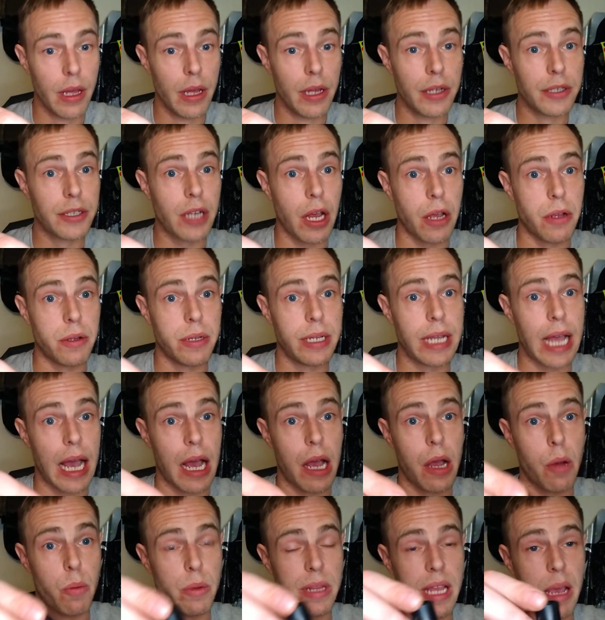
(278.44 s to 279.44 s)
So yeah,
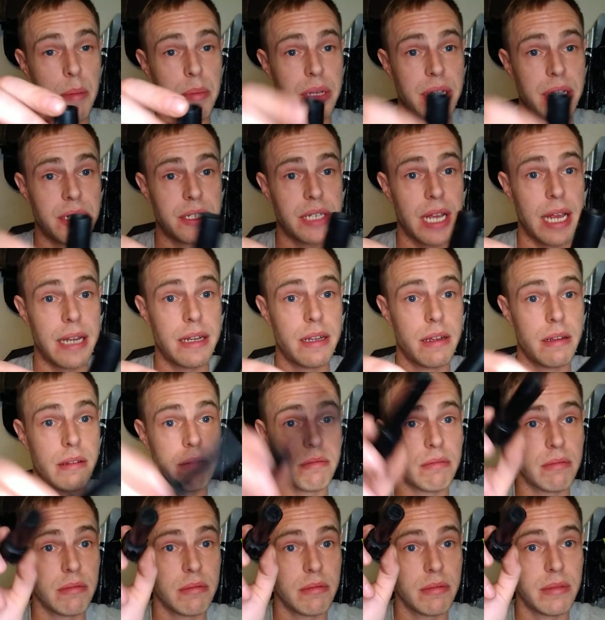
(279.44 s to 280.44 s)
with that being said,
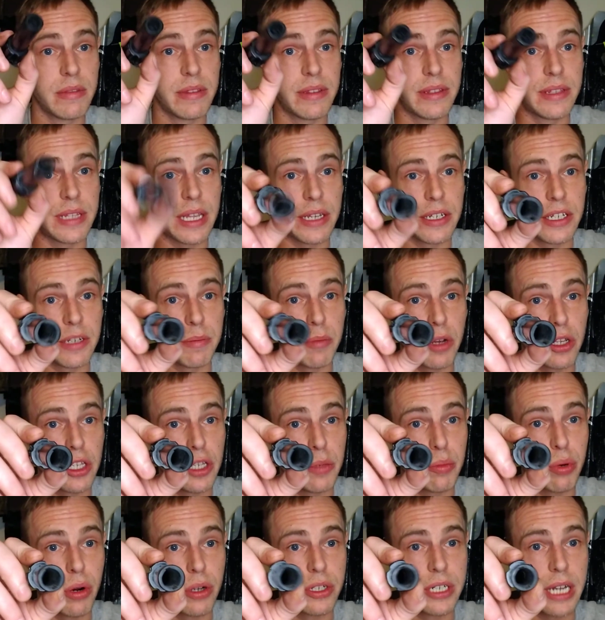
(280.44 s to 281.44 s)
this is my new
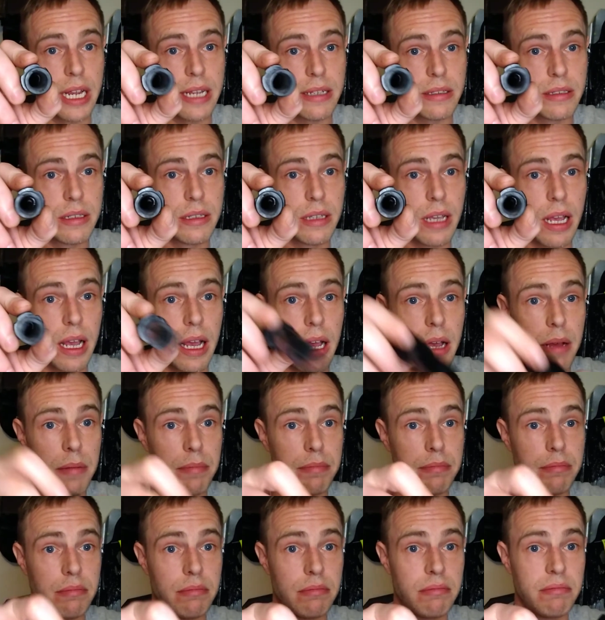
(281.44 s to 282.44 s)
project. I
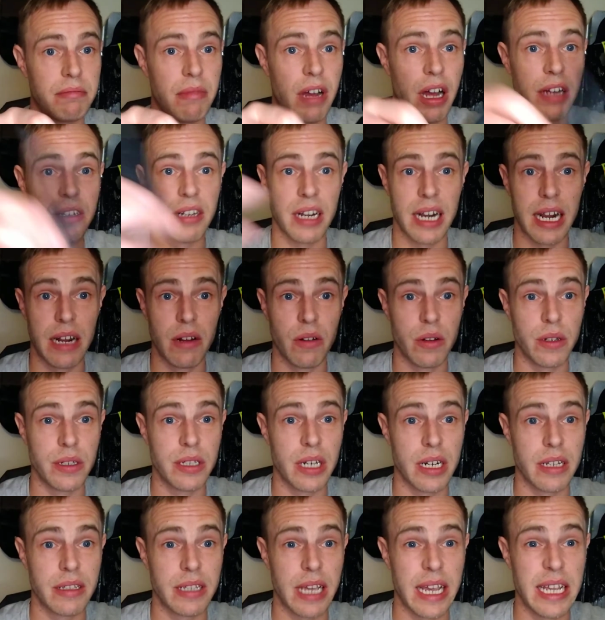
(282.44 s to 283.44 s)
don't know how long it's
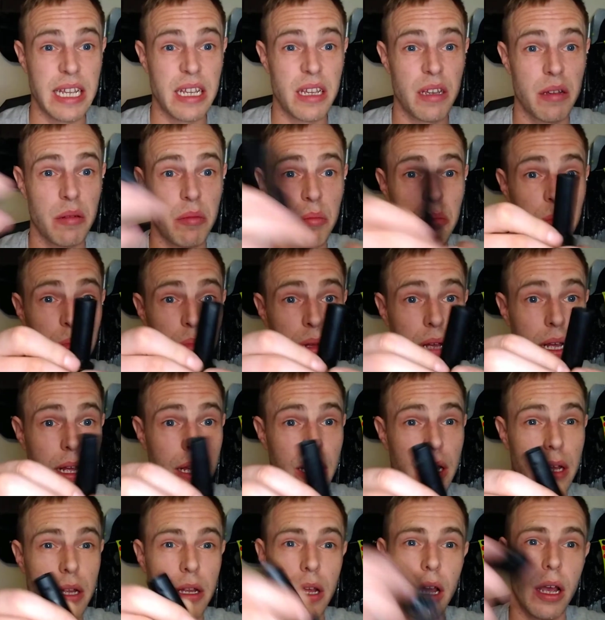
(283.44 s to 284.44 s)
going to take,
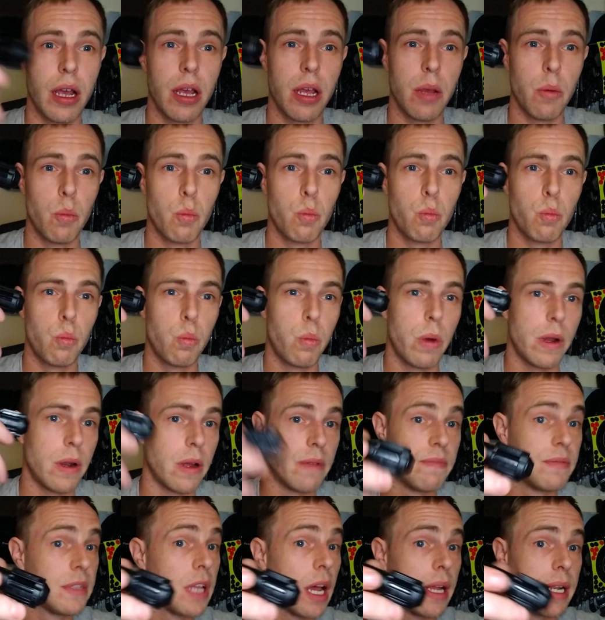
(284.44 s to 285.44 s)
but when
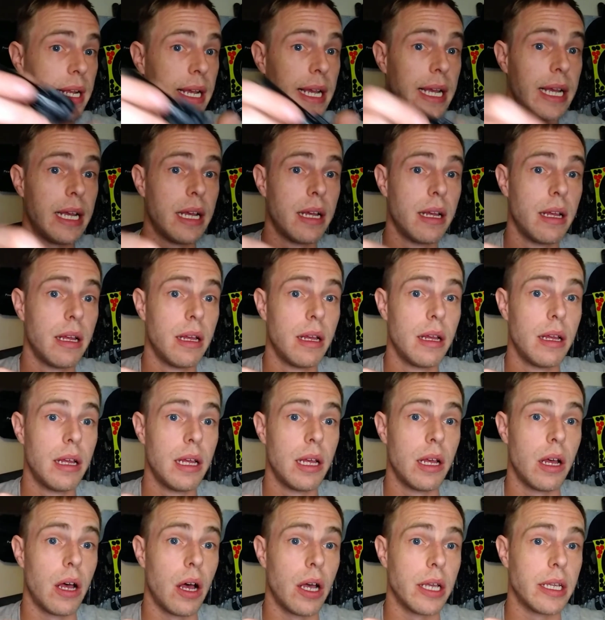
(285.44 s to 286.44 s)
I've done it,
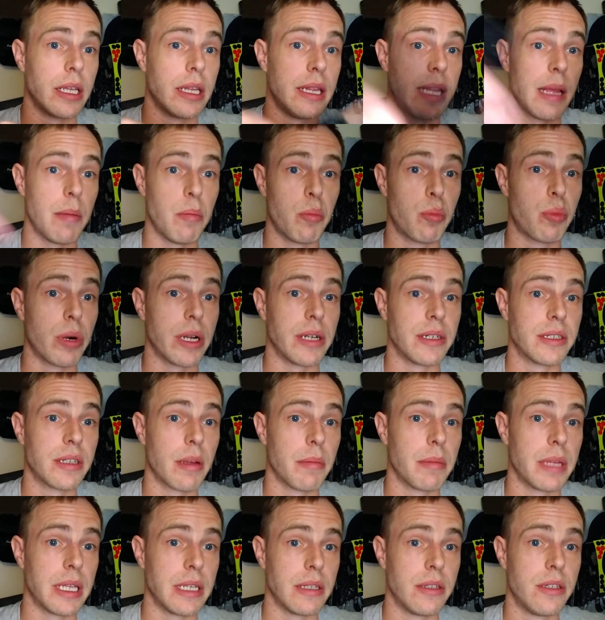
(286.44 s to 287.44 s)
I can then bring
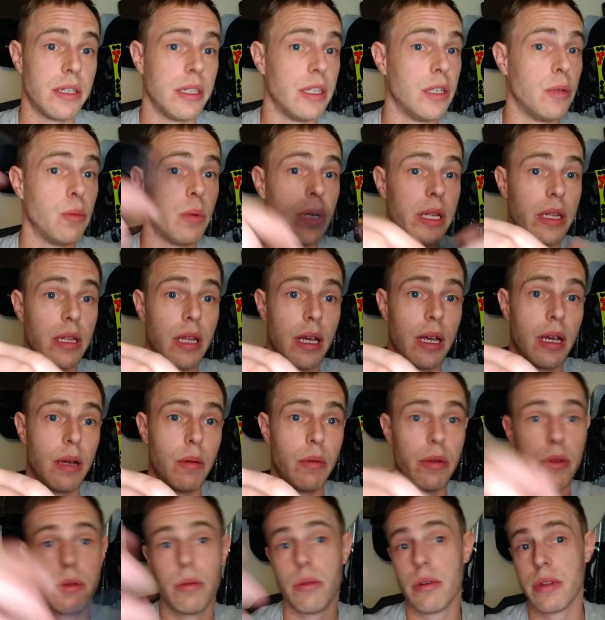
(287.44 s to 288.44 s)
something to you with
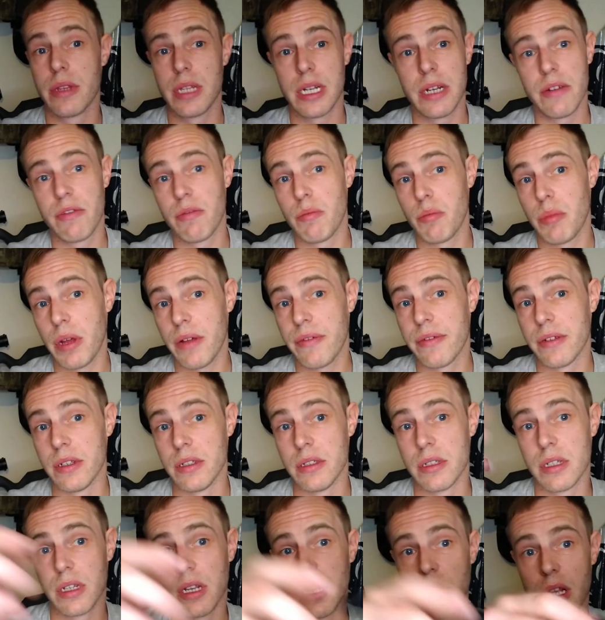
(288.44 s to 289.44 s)
all of the different
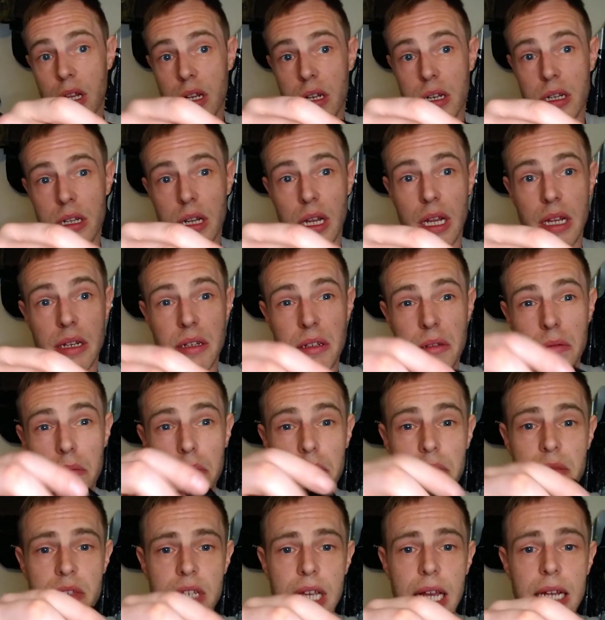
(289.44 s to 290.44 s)
buffers and
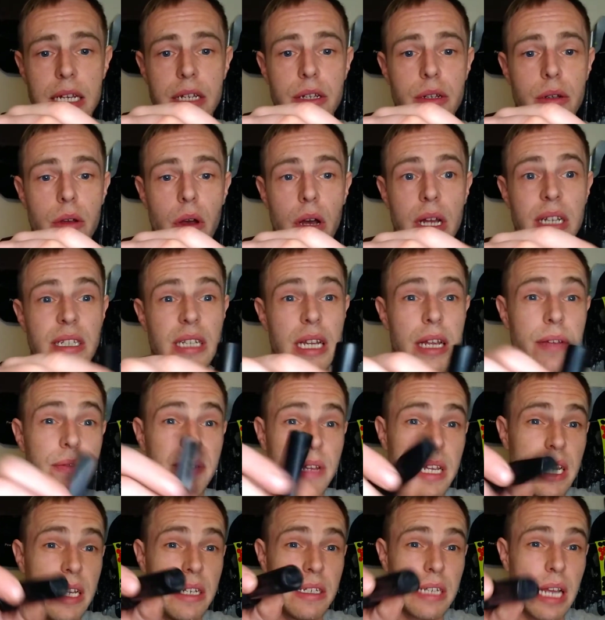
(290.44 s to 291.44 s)
tell you guys if
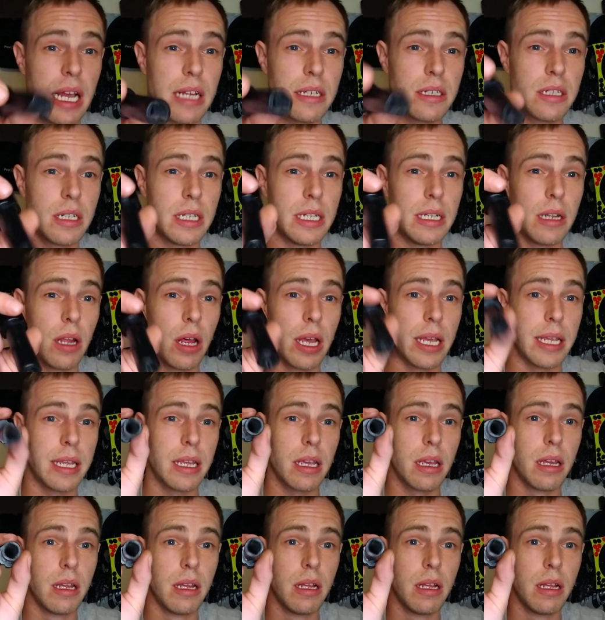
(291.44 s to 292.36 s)
it is actually like